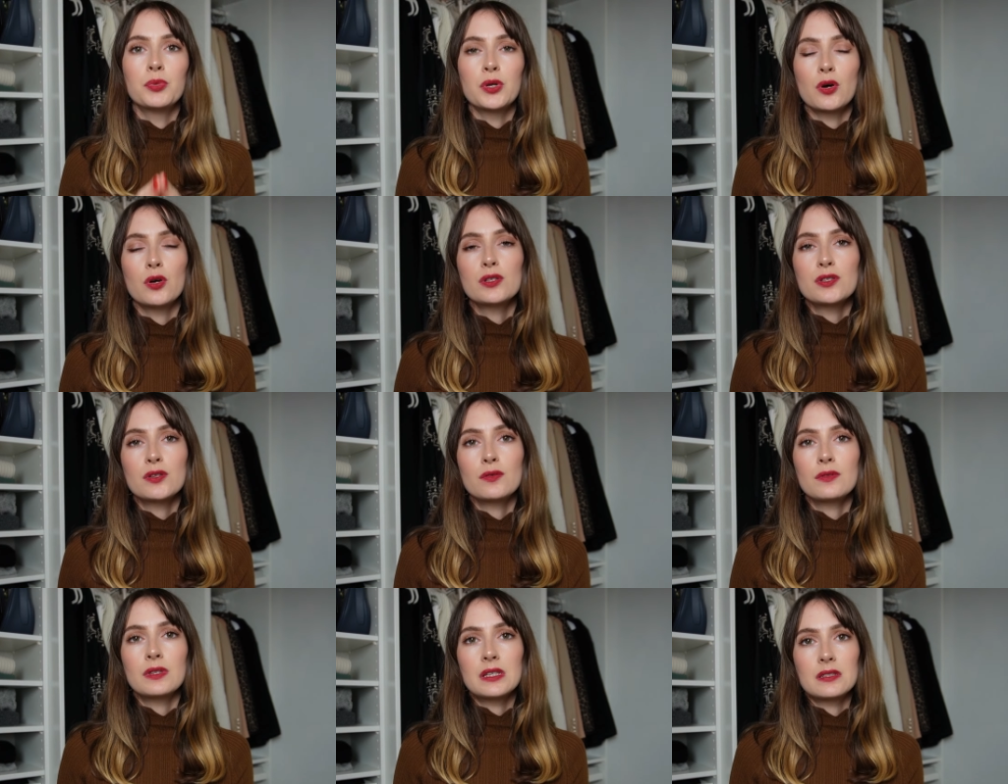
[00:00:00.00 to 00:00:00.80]
But
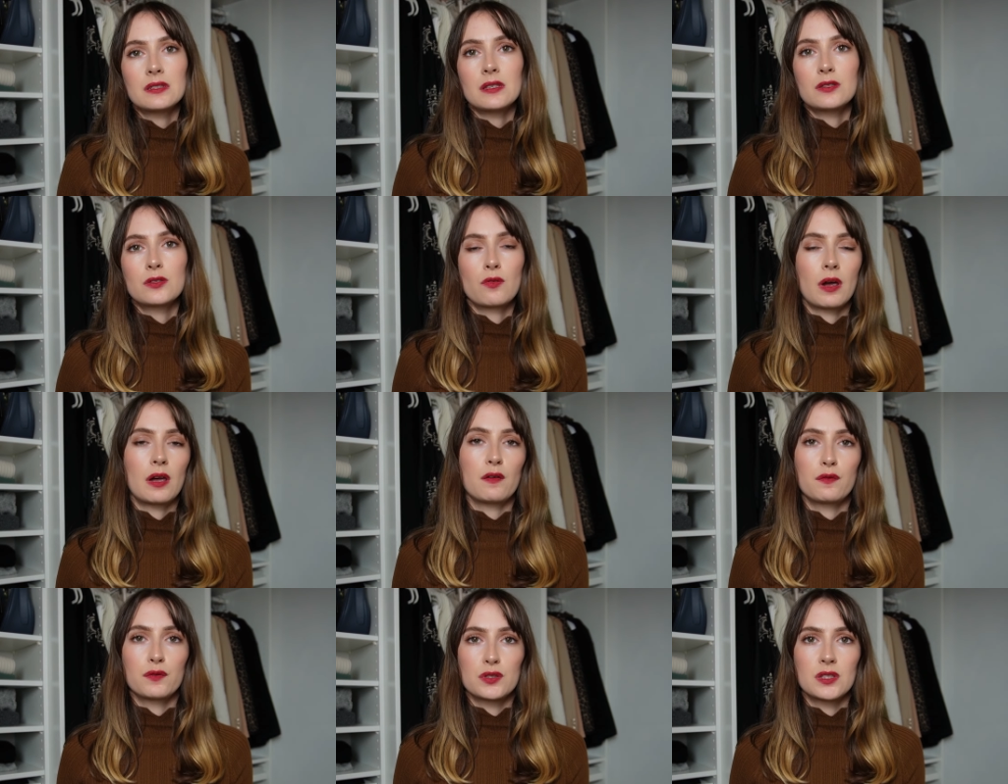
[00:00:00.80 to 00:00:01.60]
also, this is
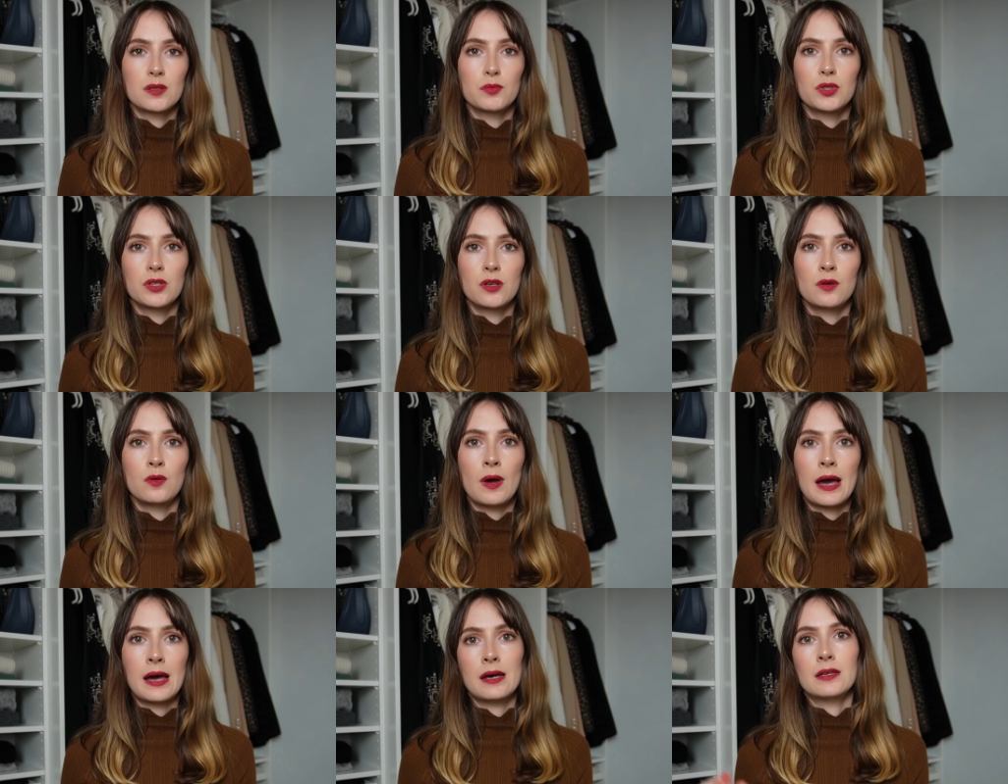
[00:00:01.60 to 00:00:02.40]
great for someone who
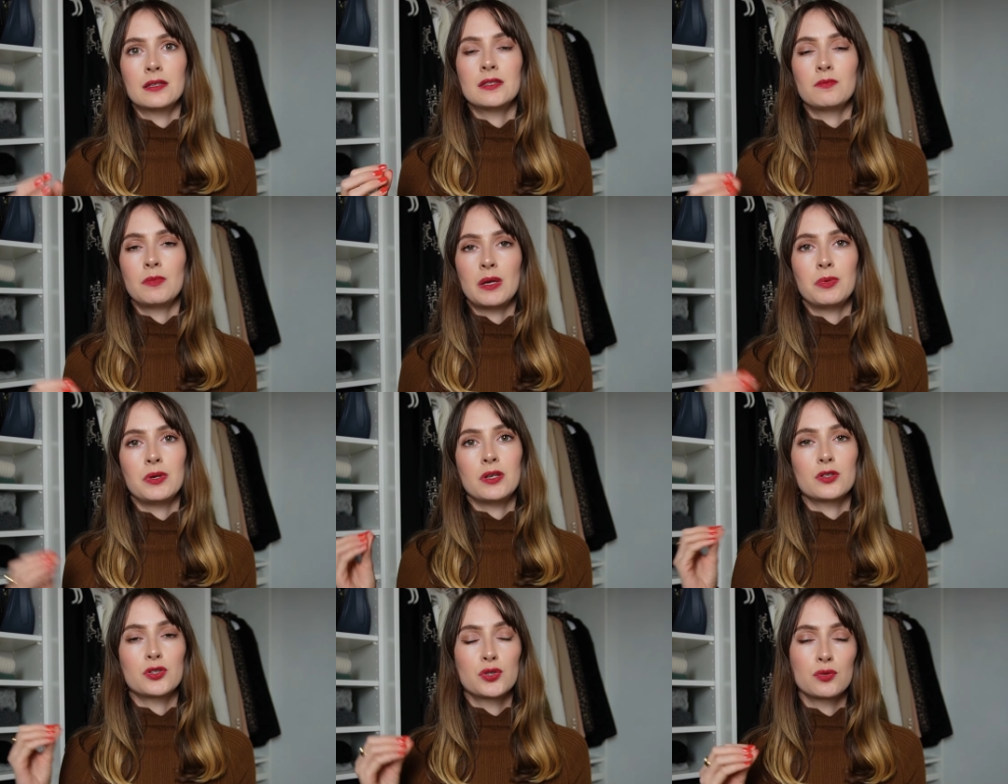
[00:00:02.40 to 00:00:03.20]
has
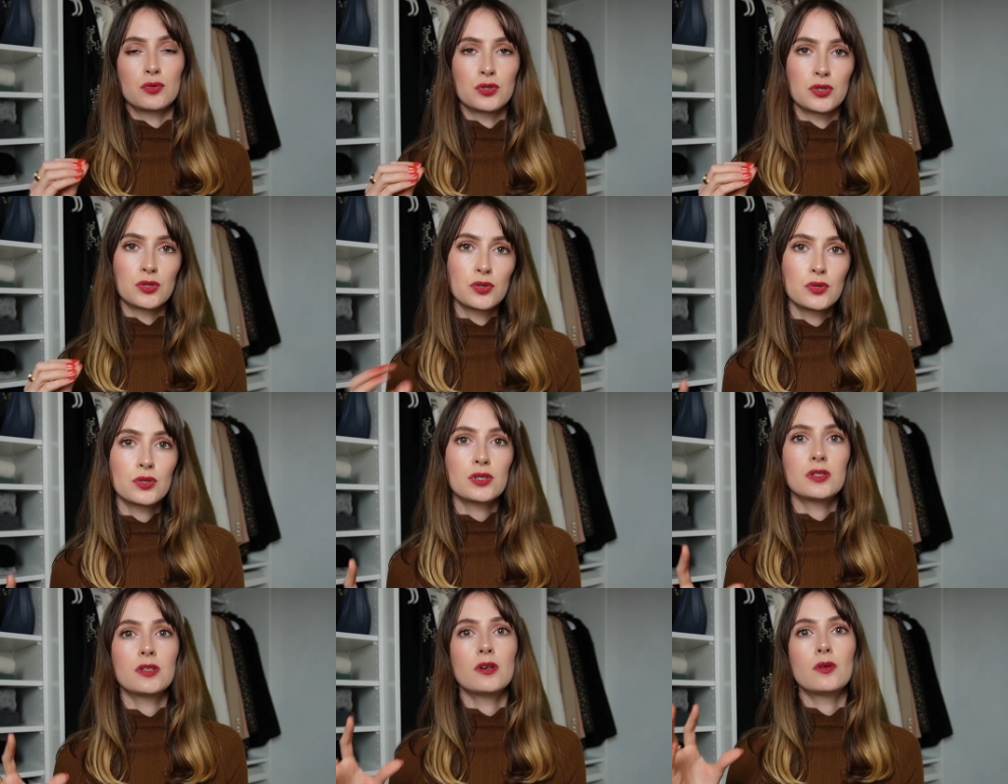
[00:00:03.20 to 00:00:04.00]
maybe a shorter
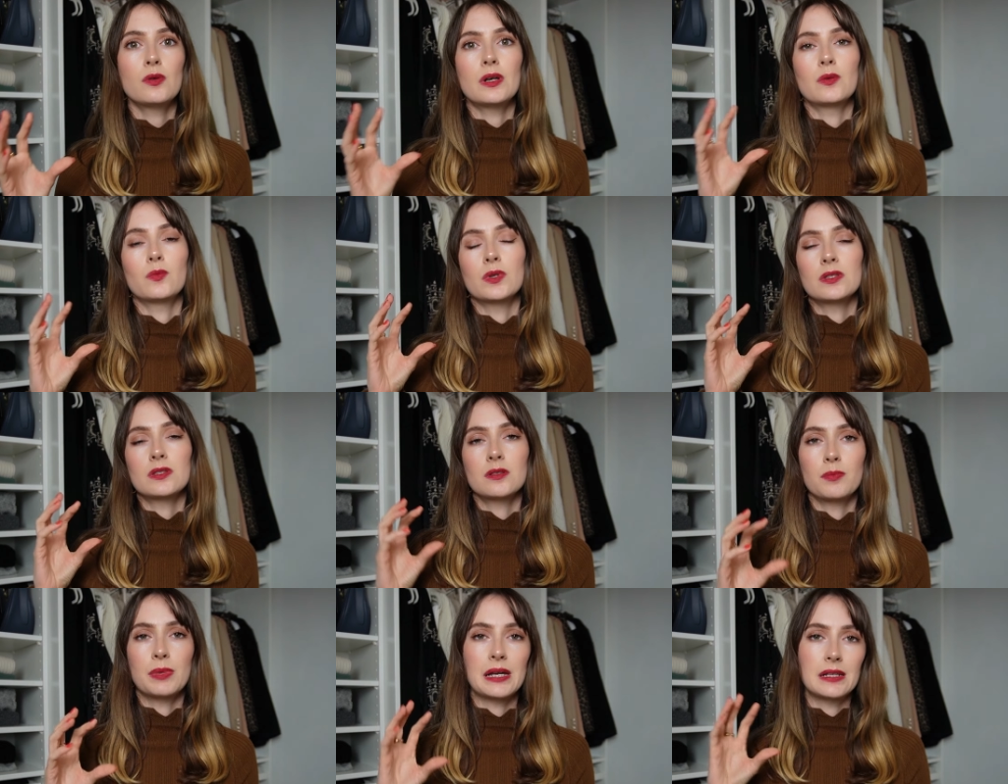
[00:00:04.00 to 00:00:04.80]
torso and wants
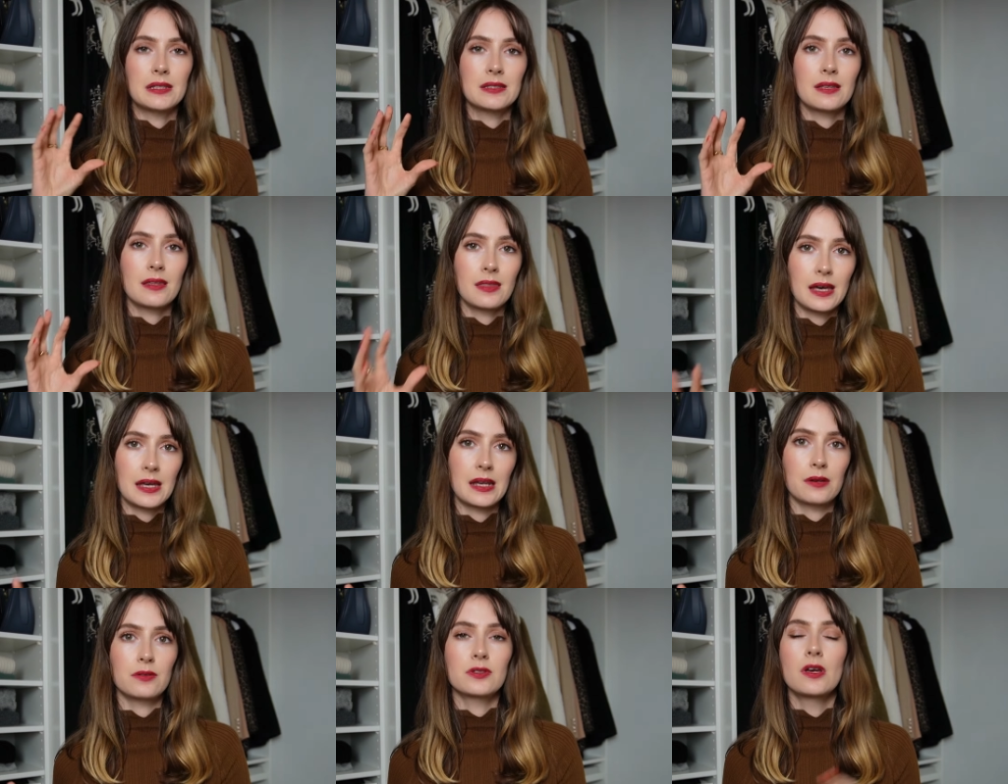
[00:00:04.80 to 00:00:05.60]
to balance that
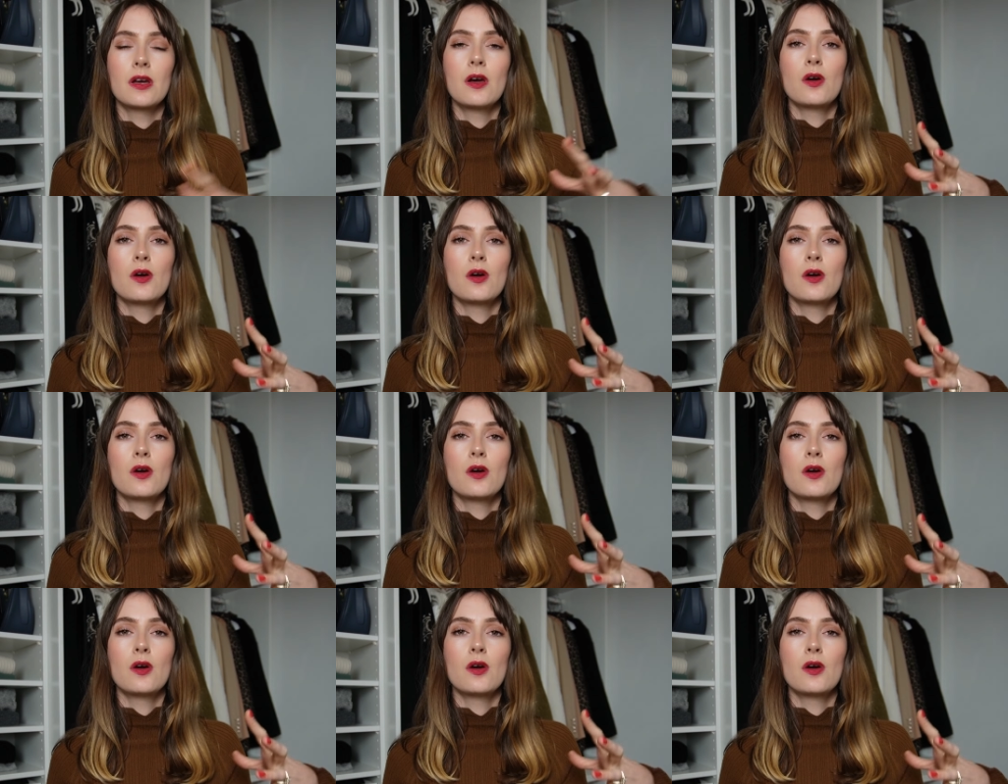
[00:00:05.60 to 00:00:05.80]
out,